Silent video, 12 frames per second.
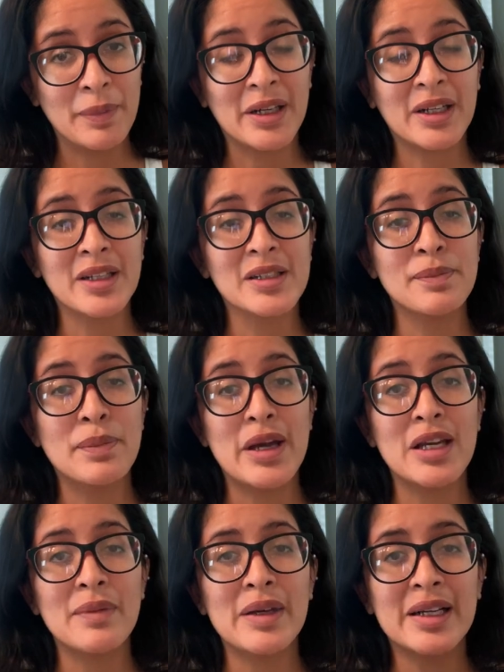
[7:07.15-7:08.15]
because
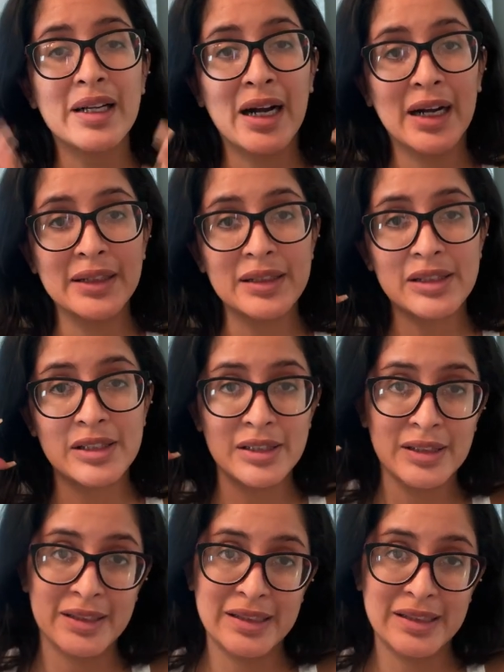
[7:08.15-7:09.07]
baby kind of starts